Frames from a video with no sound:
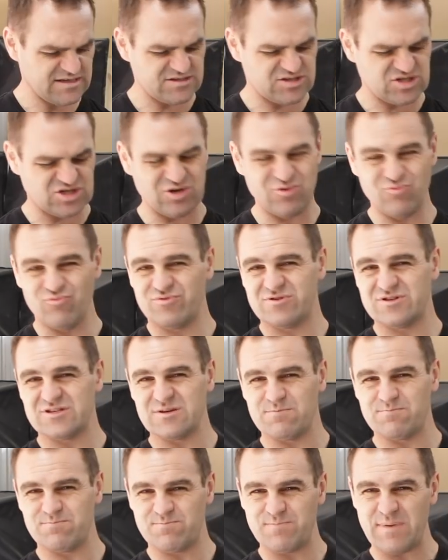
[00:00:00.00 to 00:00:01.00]
to
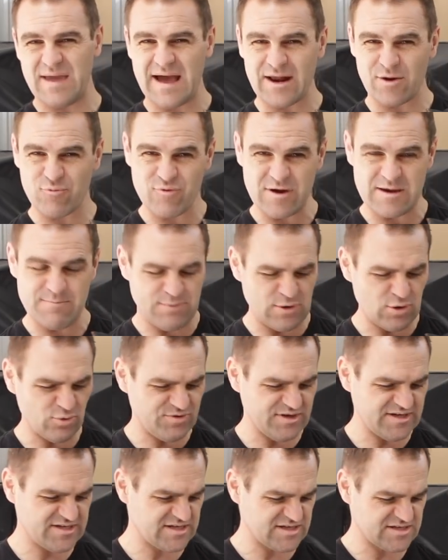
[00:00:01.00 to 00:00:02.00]
be able to rebuild
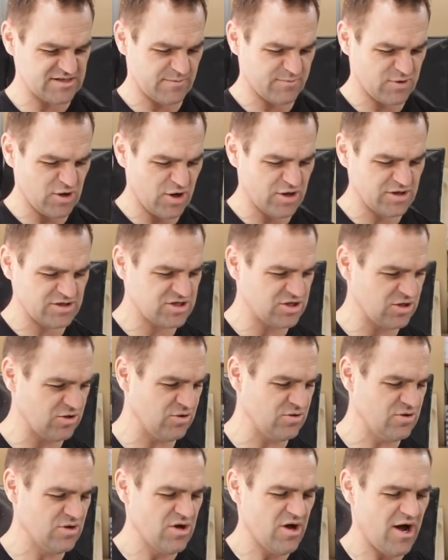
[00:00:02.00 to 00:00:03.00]
this is I
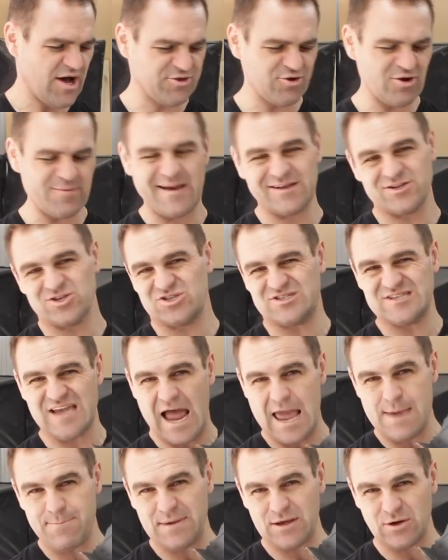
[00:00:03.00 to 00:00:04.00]
thought about just
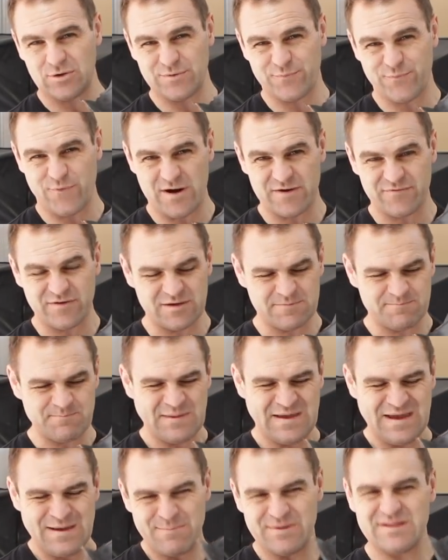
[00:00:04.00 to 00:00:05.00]
taping on the front of it,
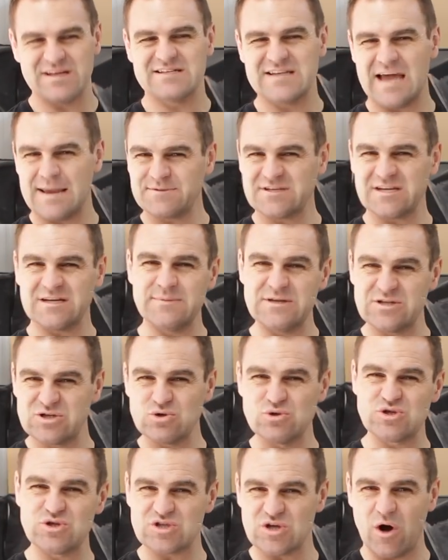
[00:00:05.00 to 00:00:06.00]
but the tape's gonna be
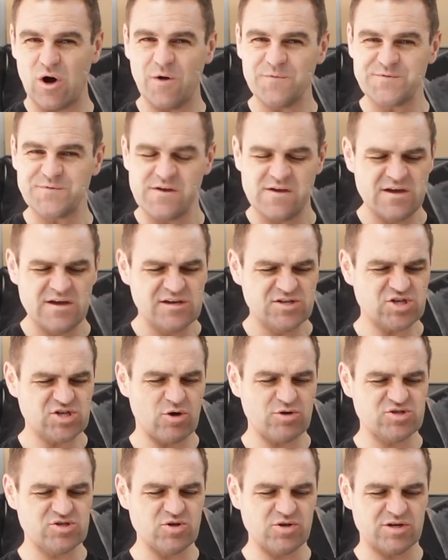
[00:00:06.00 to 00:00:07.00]
too soft,
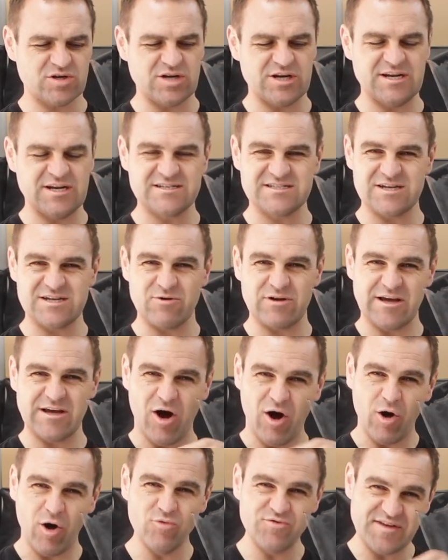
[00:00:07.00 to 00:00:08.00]
so it's not gonna necessarily
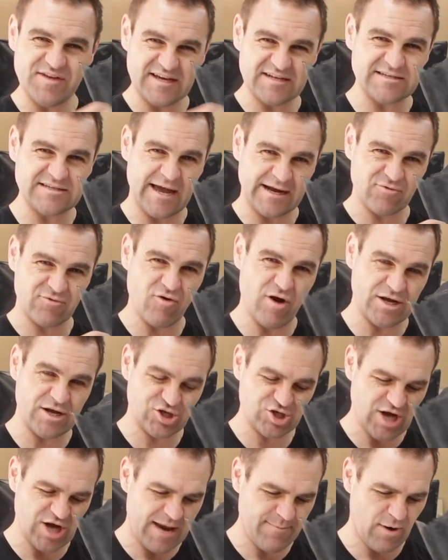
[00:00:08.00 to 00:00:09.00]
hold the exact right
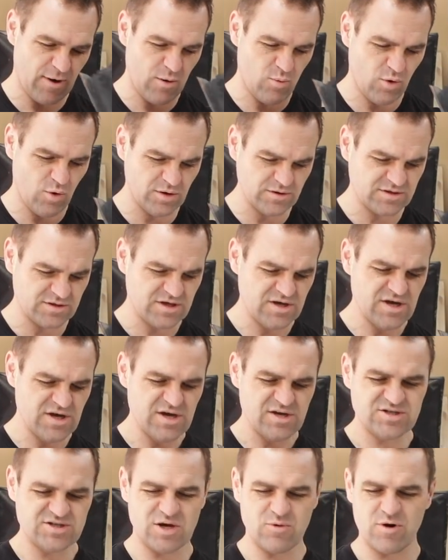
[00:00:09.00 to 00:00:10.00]
shape I want.
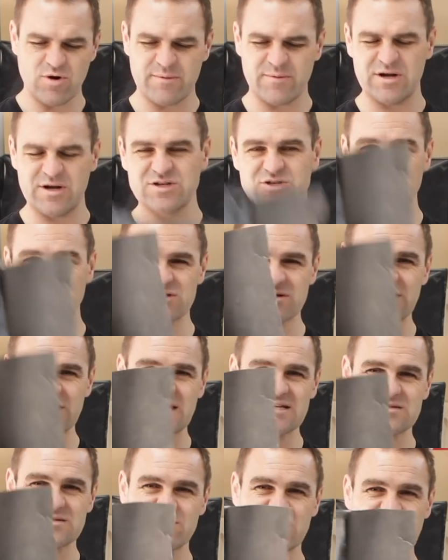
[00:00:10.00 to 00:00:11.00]
So what I'm gonna do is I'm gonna
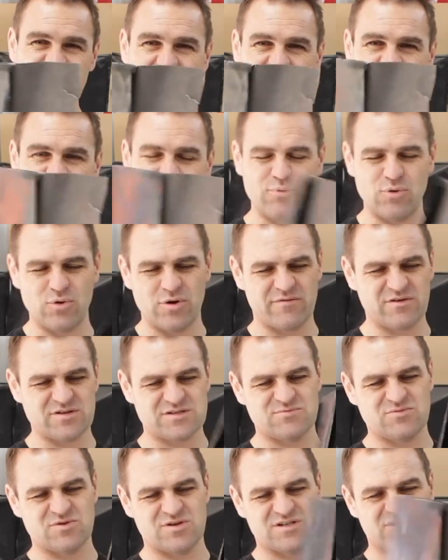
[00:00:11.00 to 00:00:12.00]
get some cardboard, I've got
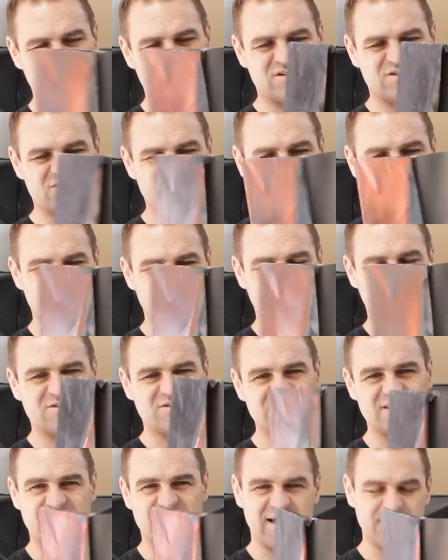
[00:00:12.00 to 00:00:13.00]
some nice sort of
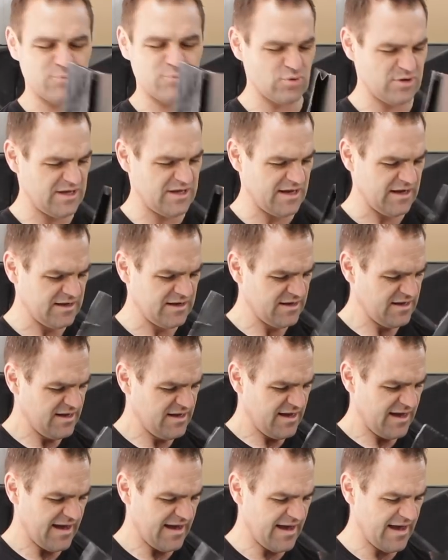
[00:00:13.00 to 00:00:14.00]
glossy cardboard here,
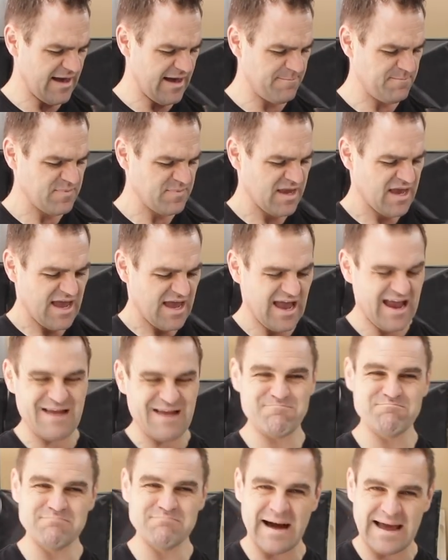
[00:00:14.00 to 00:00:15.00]

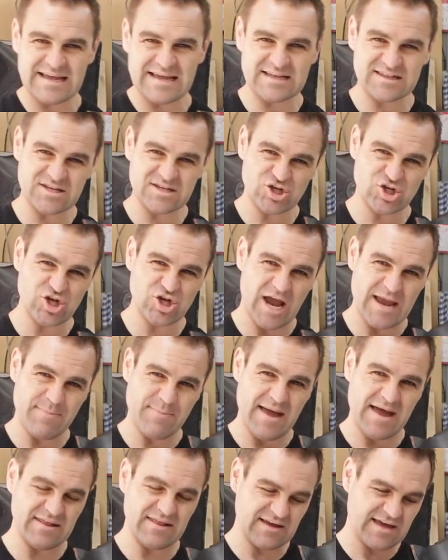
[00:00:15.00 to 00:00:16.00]
and make the
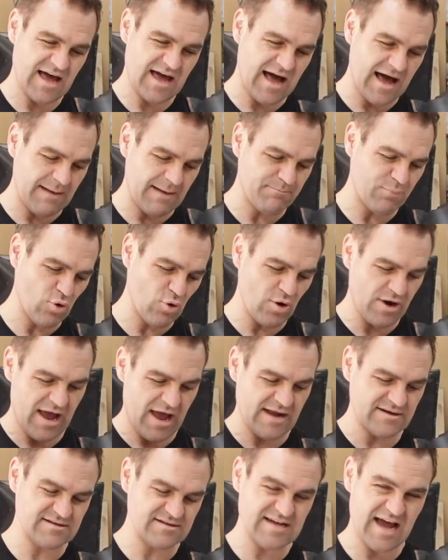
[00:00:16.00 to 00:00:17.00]
shape out of the cardboard
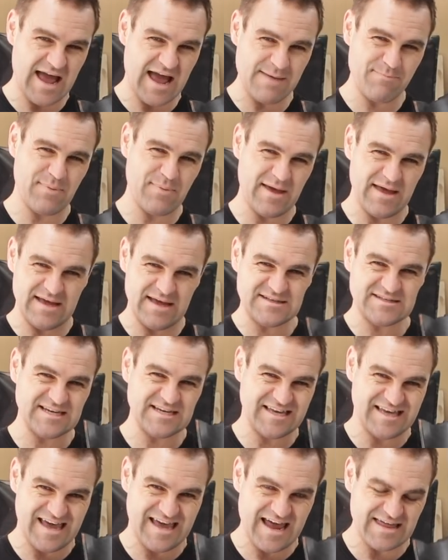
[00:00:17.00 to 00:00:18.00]
and tape
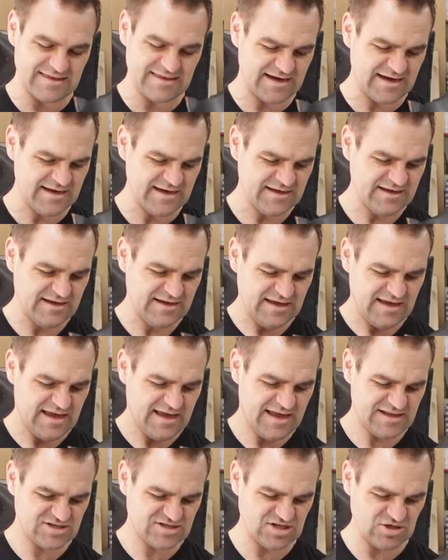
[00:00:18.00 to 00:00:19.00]
together
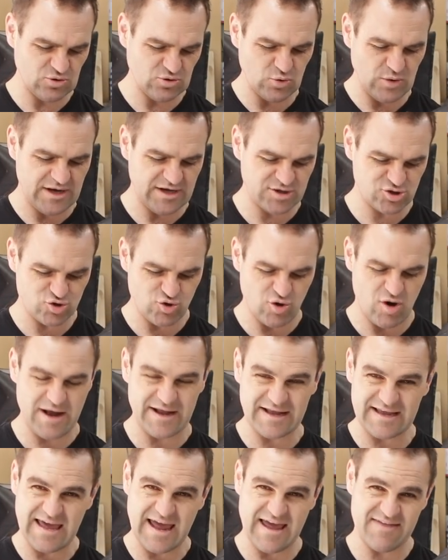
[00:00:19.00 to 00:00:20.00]
to try
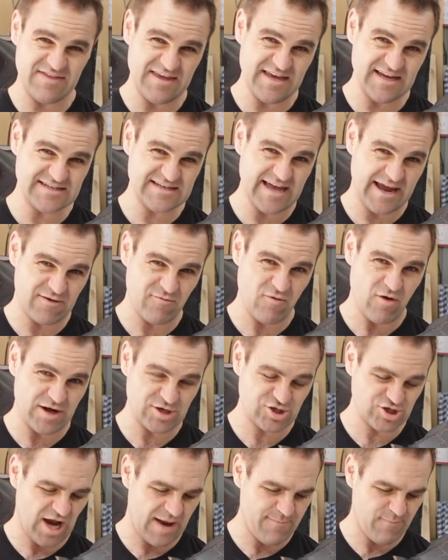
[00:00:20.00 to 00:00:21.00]
and get the exact
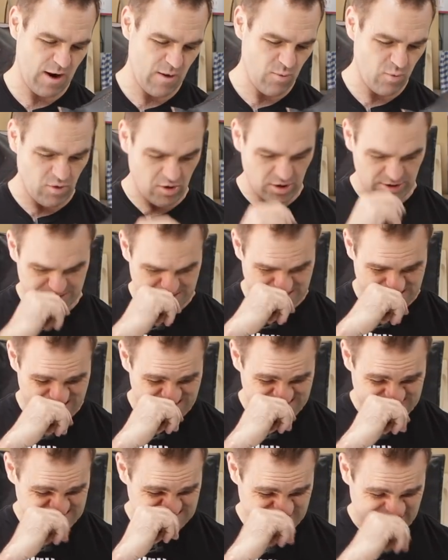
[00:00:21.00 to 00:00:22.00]
right shape I want.
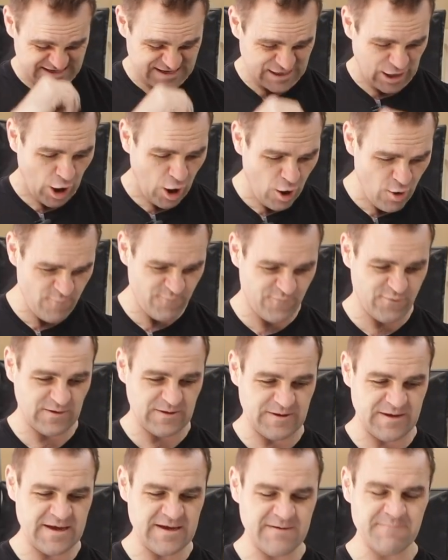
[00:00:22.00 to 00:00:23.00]
And
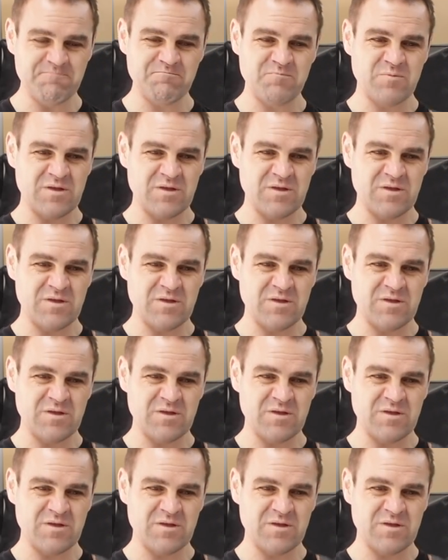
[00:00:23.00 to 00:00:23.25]
hopefully